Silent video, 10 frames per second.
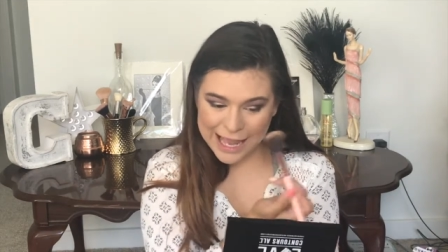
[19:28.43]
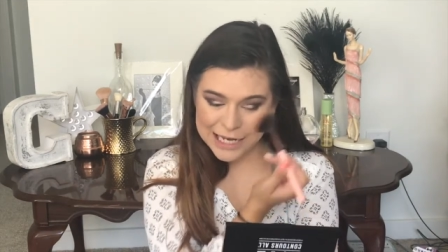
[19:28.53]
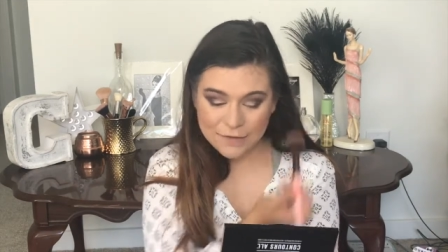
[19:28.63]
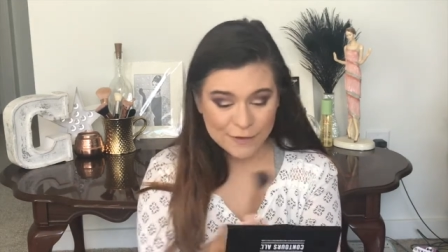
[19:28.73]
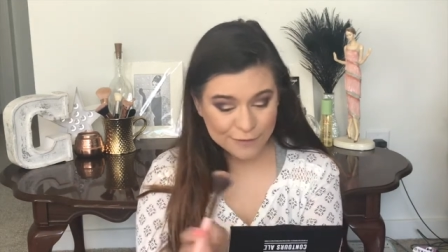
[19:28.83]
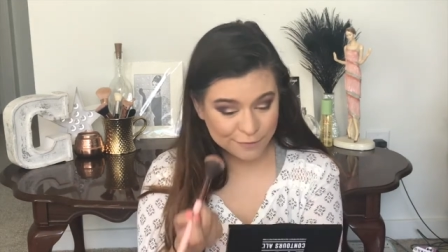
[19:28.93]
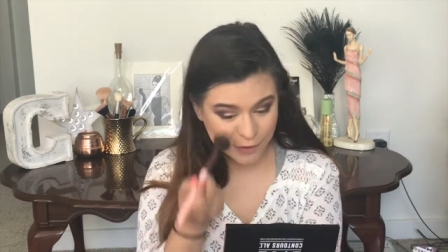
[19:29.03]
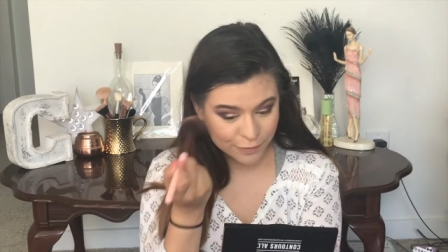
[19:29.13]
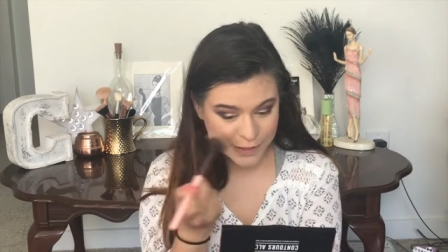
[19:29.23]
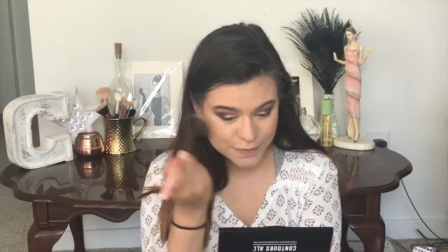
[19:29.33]
And if you've
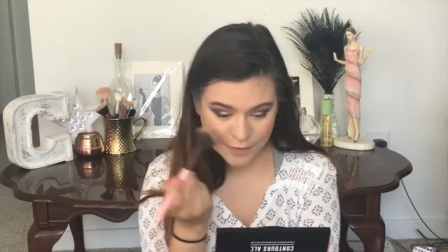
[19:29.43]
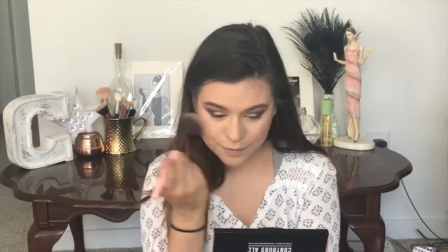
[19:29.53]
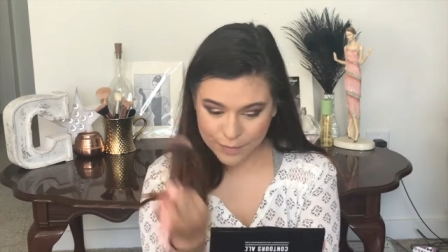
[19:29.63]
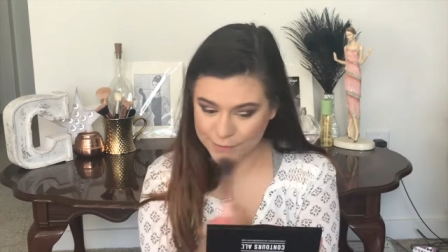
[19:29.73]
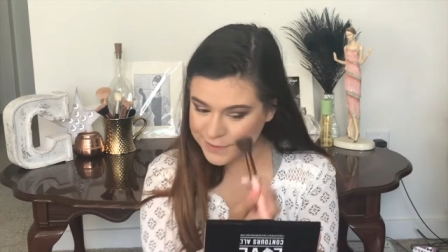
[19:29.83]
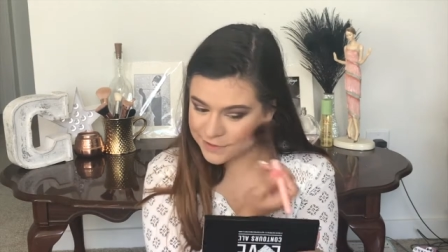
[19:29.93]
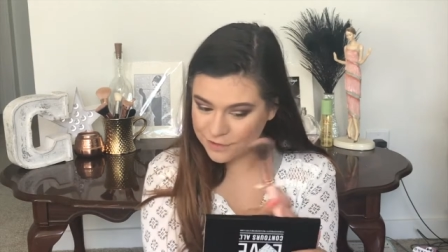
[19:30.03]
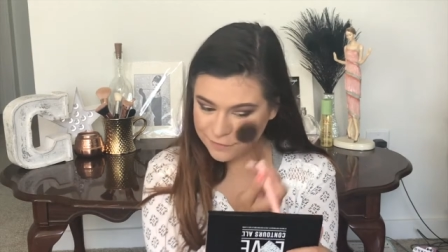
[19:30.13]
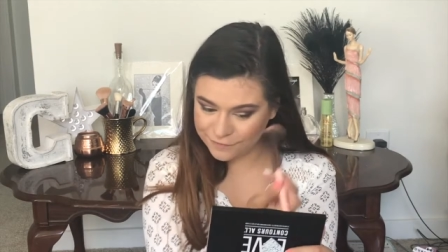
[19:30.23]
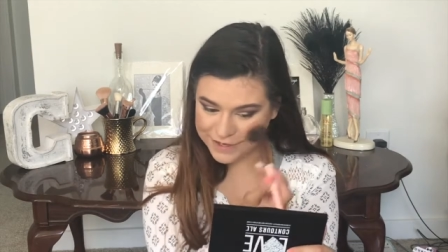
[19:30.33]
noticed with most of
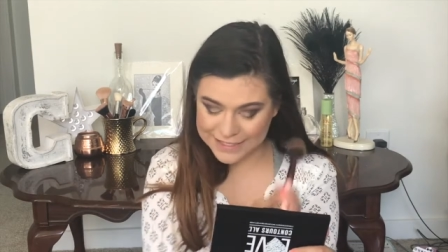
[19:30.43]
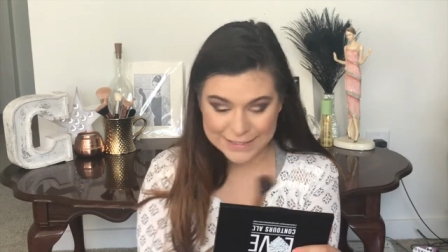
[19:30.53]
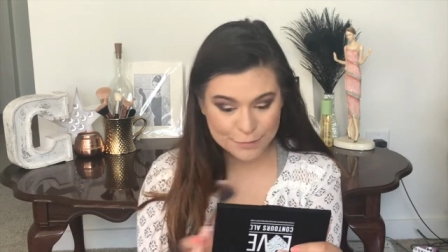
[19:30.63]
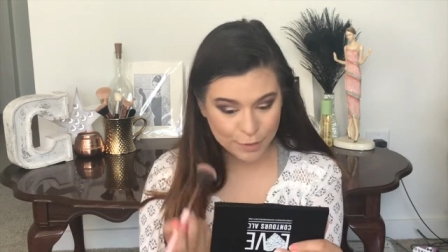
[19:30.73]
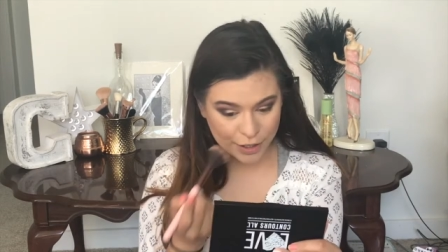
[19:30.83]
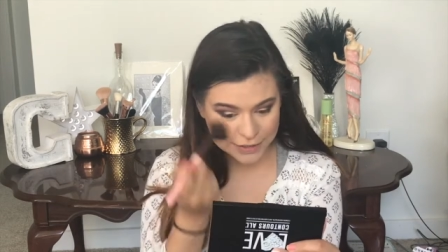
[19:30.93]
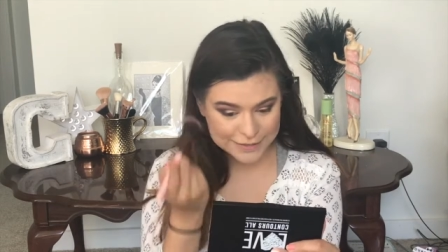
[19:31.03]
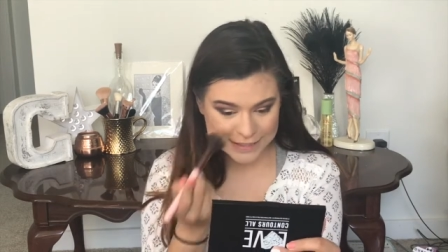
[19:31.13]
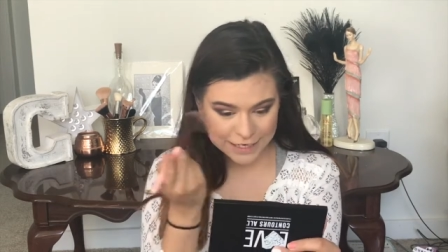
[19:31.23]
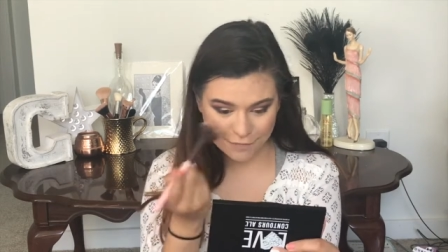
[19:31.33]
the face
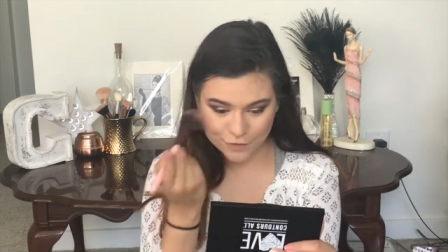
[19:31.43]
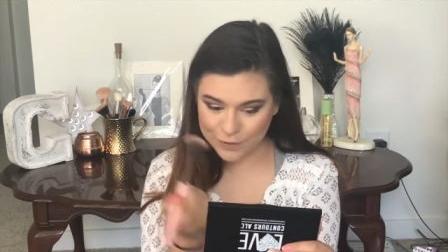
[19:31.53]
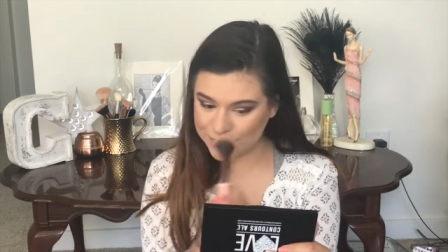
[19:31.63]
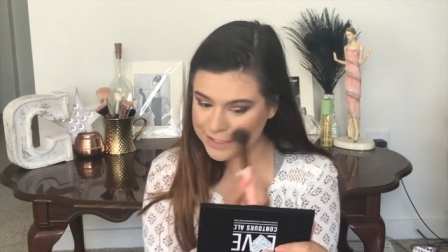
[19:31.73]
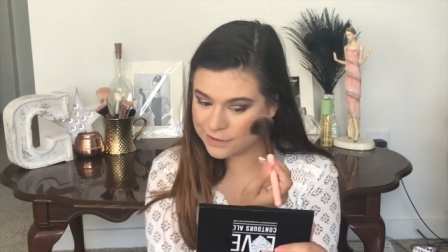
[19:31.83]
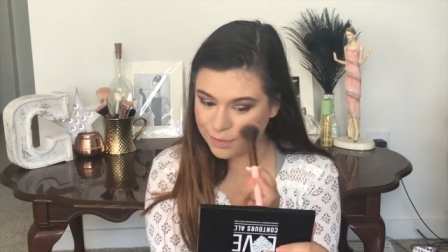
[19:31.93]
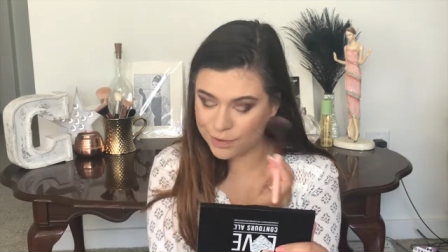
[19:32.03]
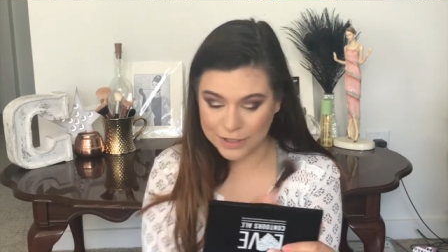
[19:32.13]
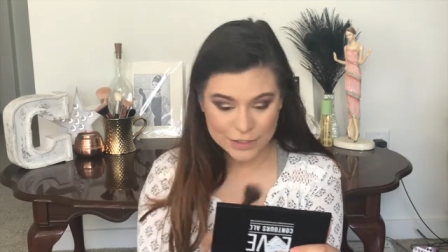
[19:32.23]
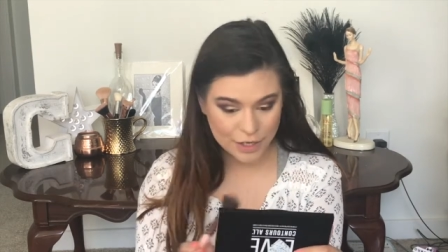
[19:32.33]
products that I've used, like the
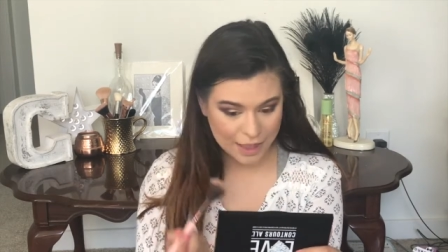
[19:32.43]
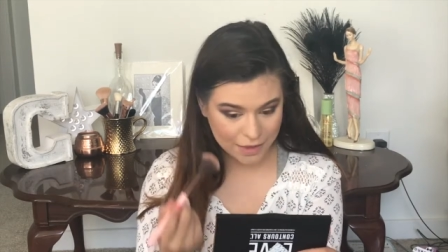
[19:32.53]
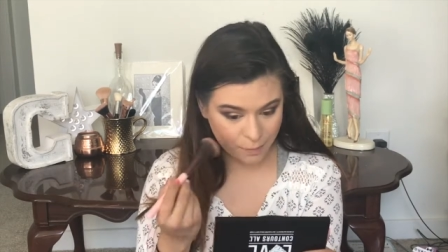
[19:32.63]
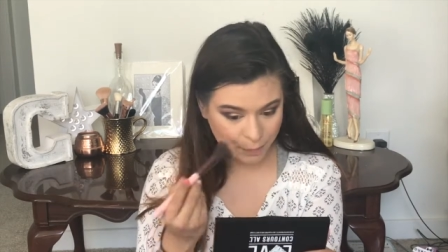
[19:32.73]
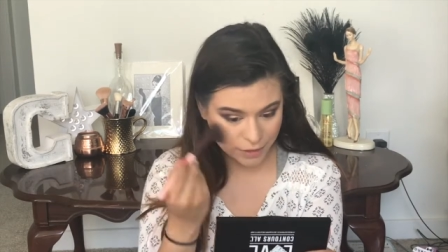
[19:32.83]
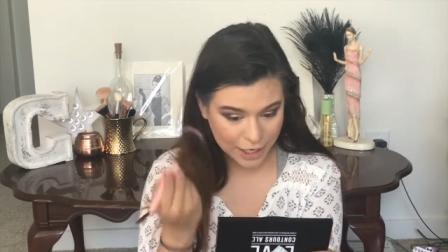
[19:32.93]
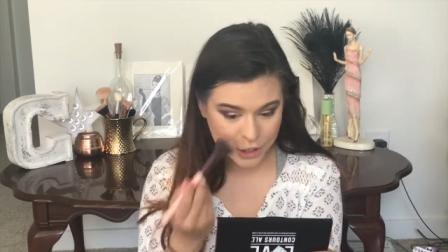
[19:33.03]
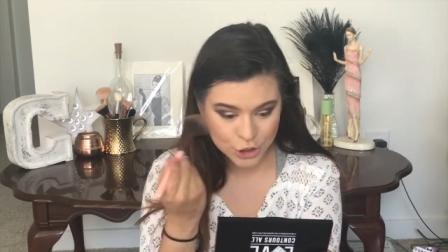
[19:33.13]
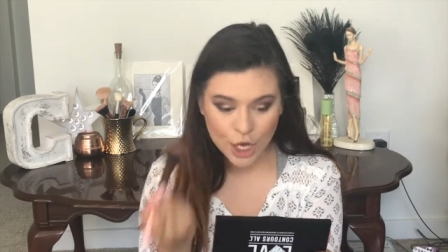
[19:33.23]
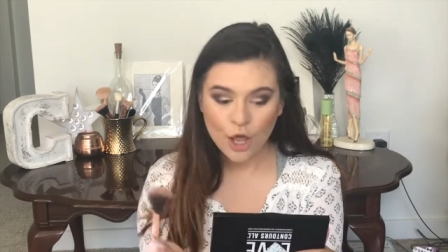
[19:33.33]
bronzer and the blush,